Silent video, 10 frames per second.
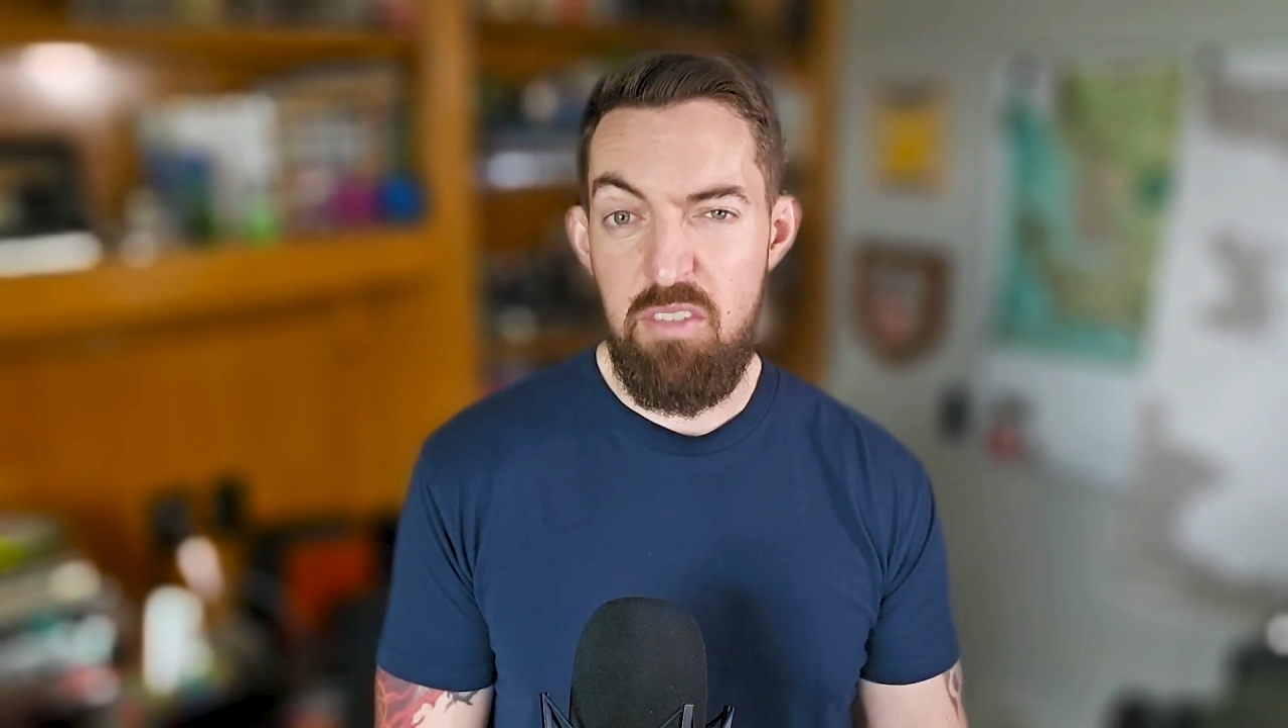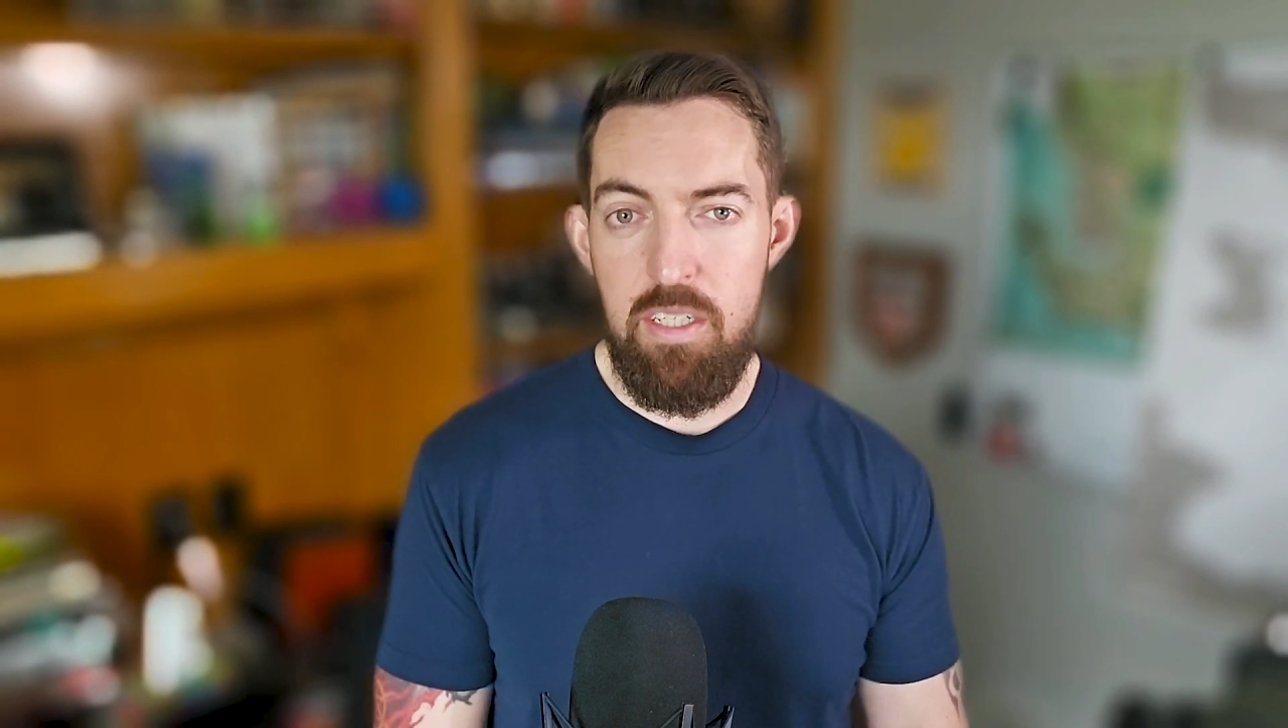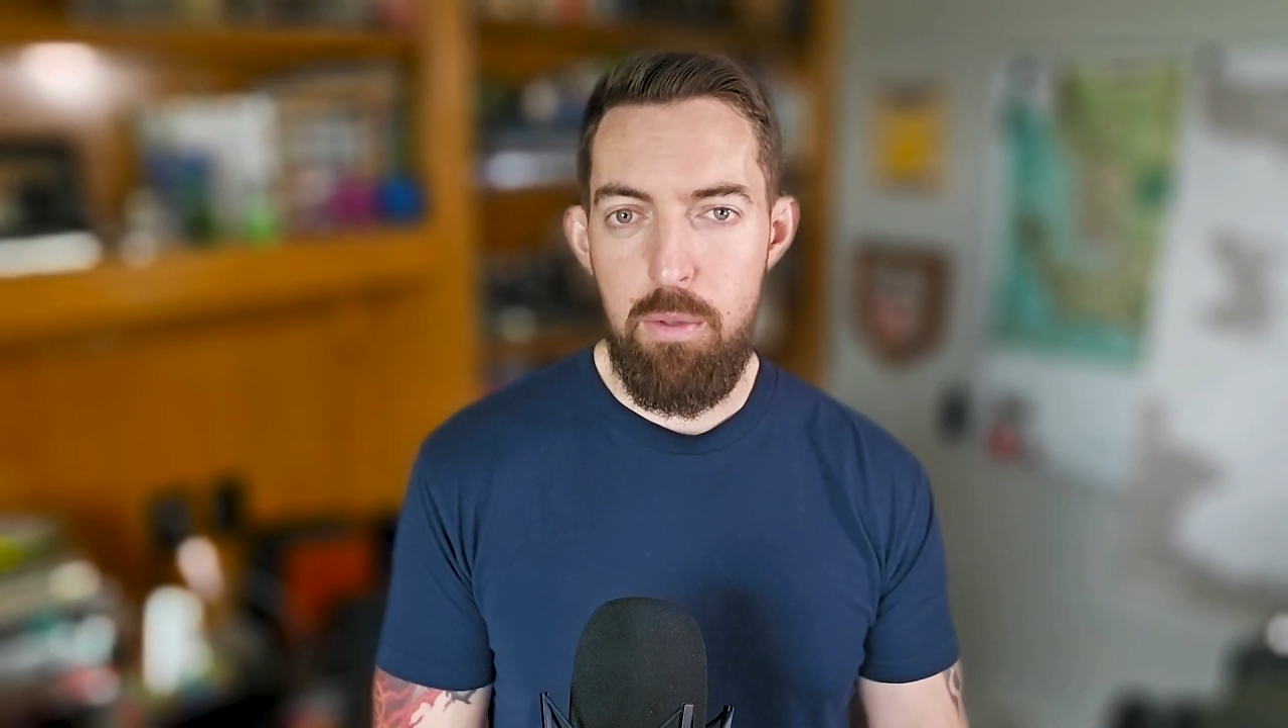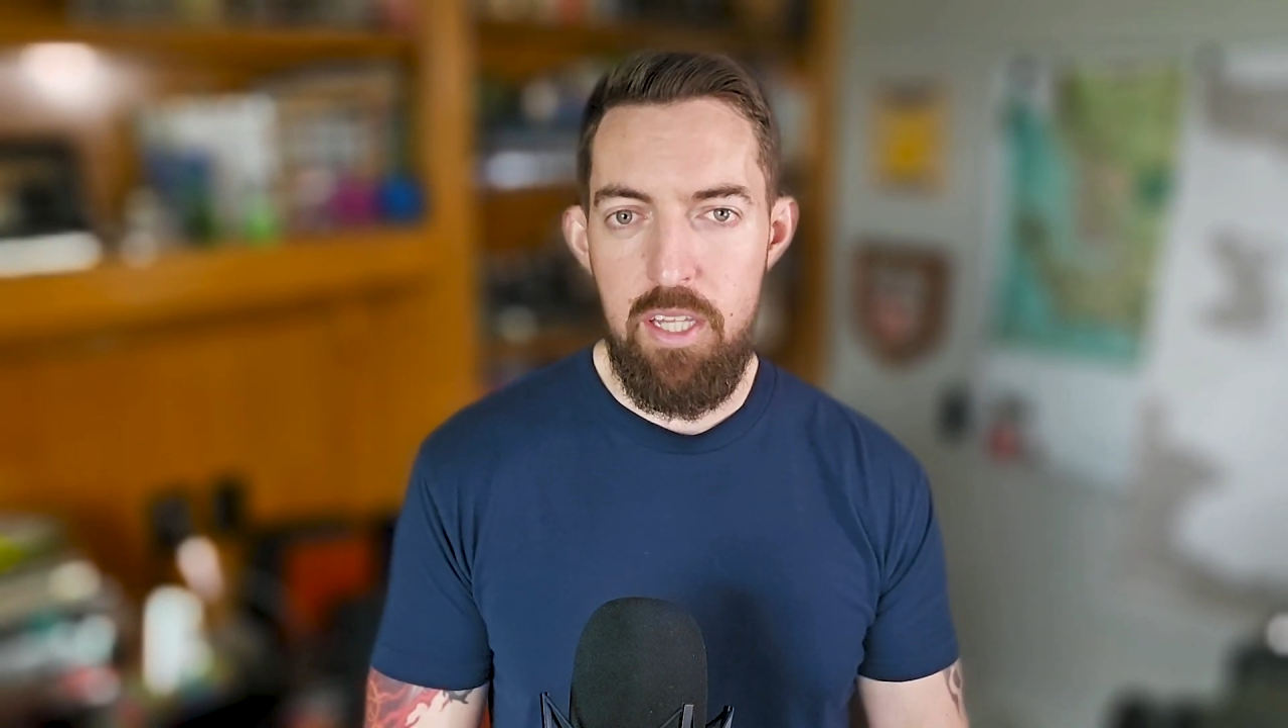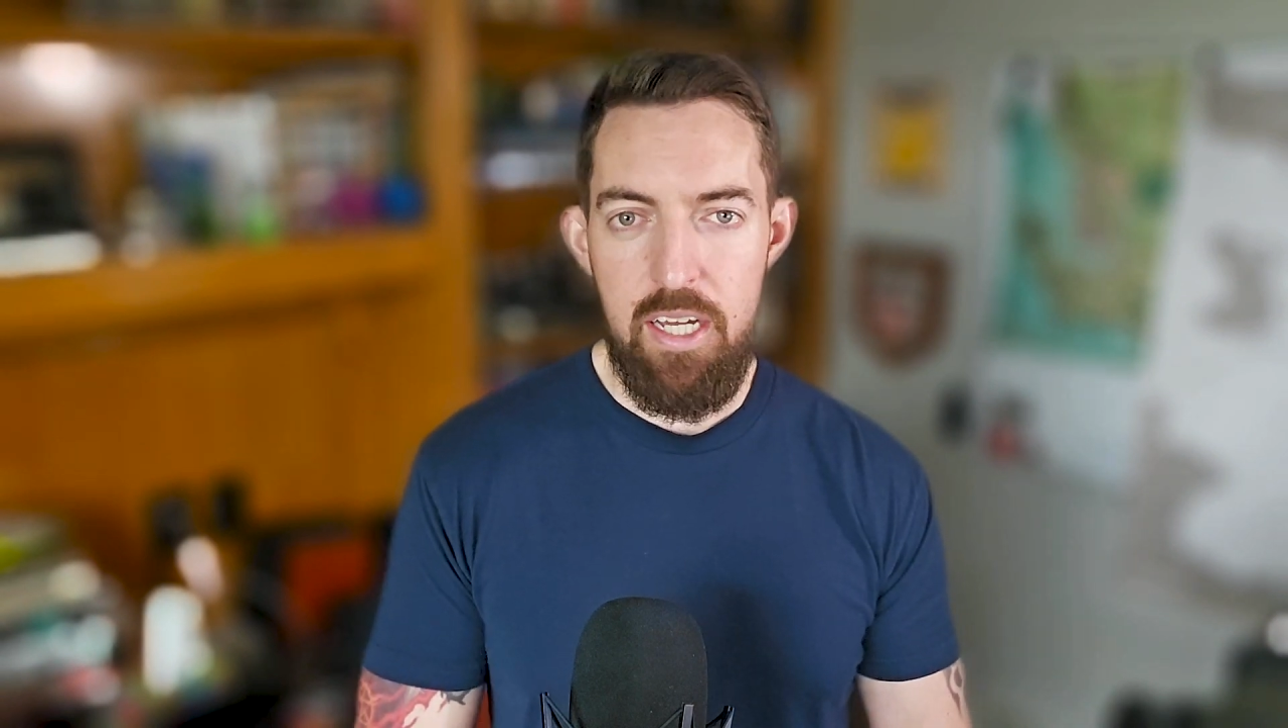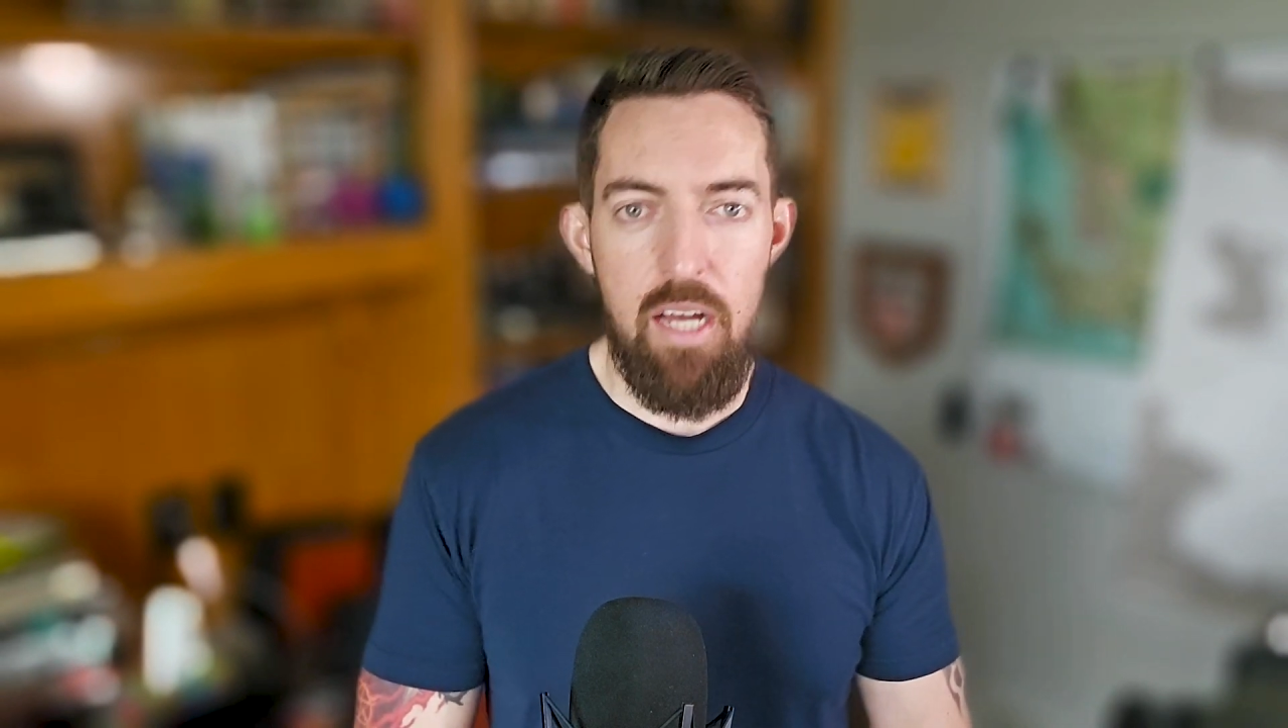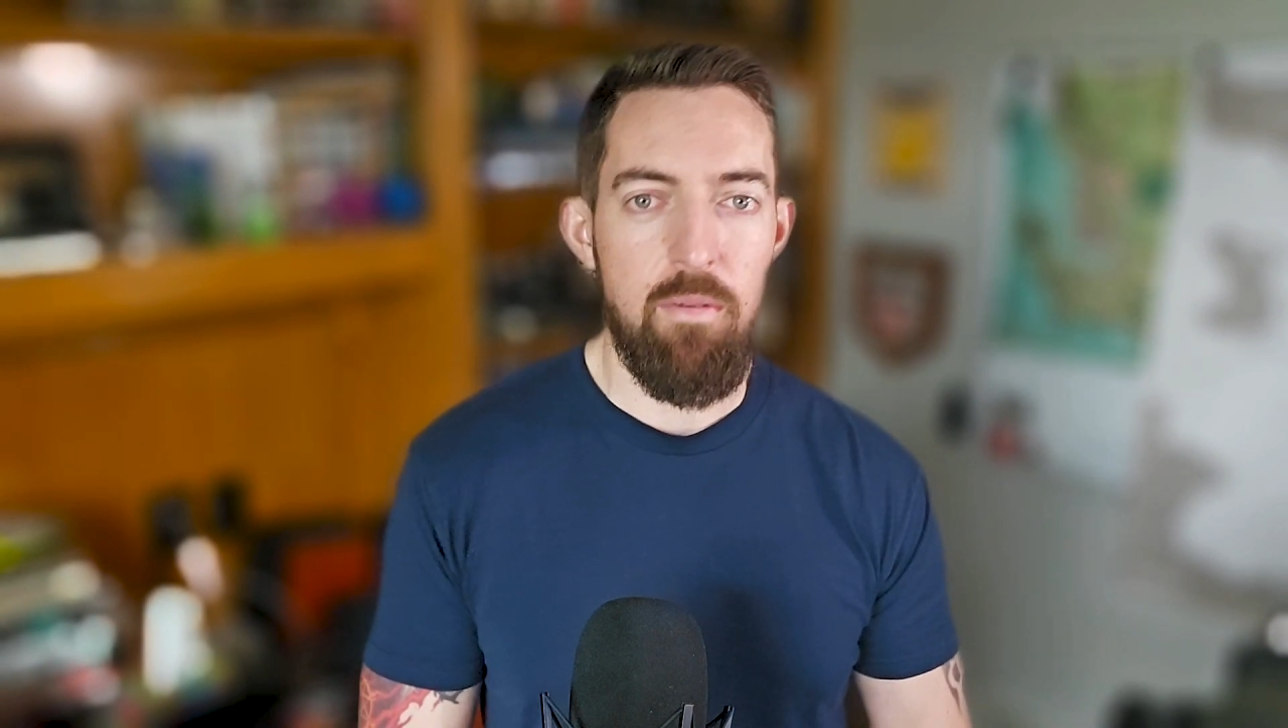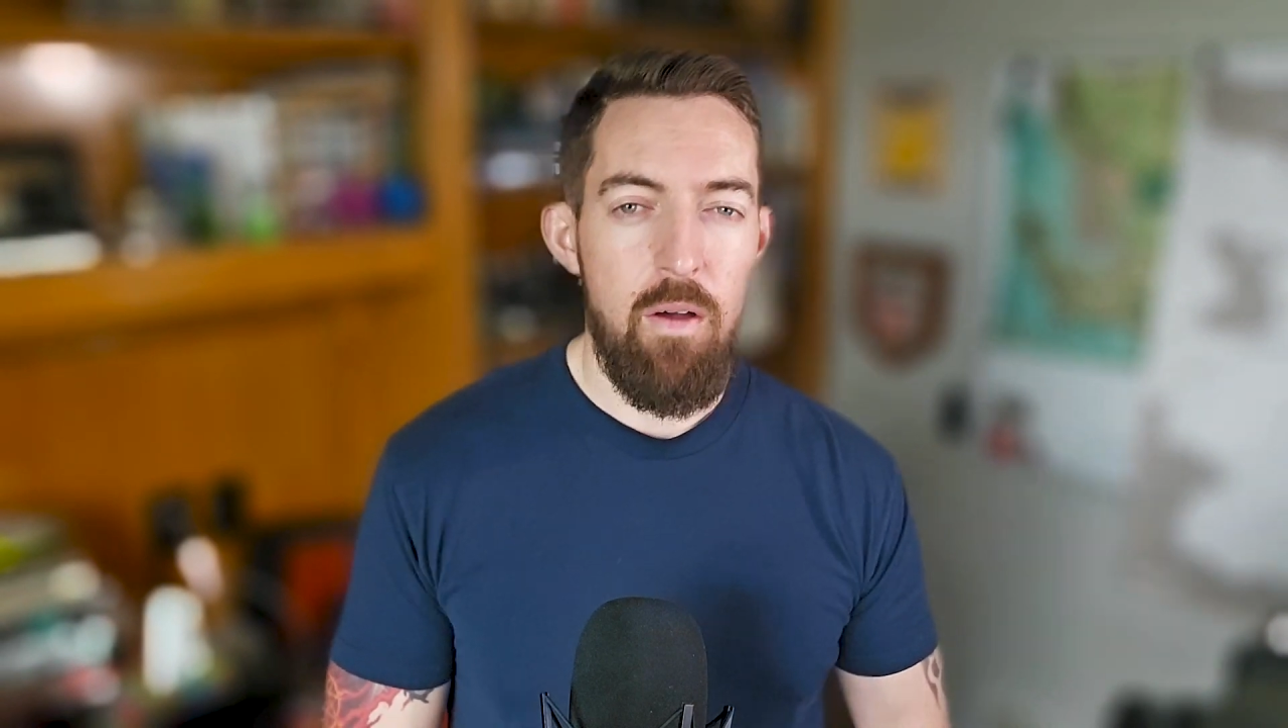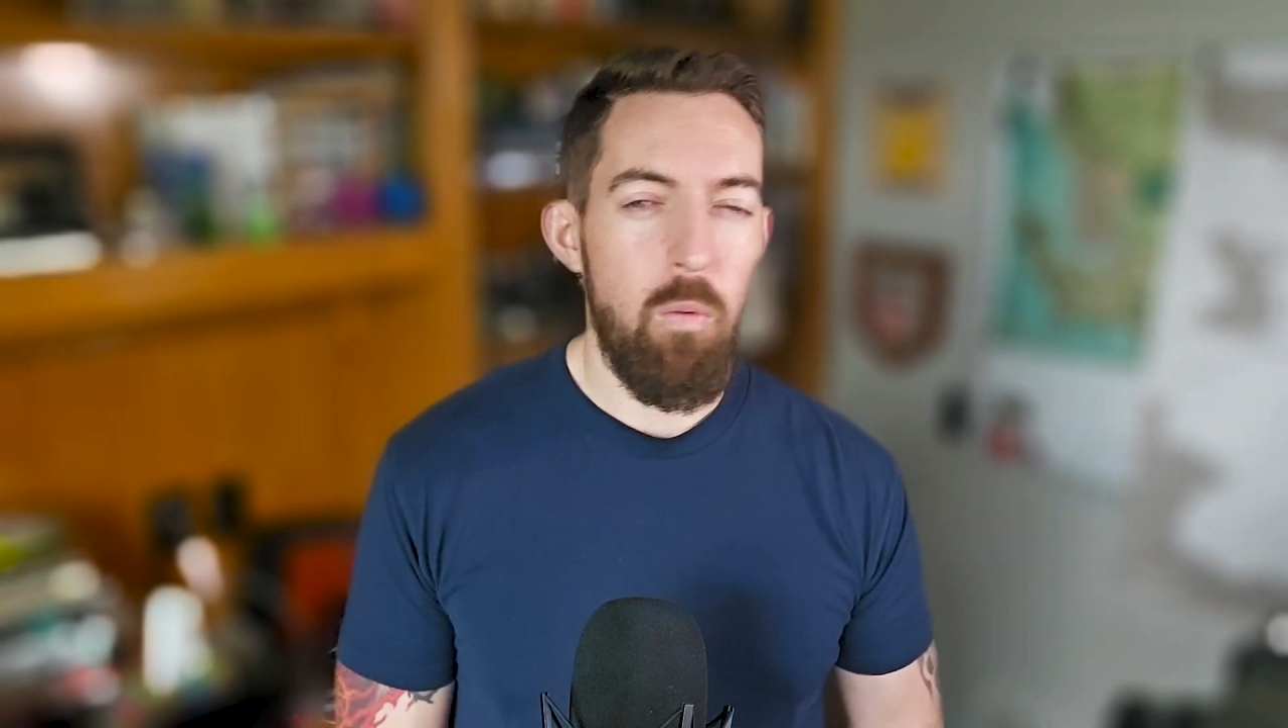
see where they go.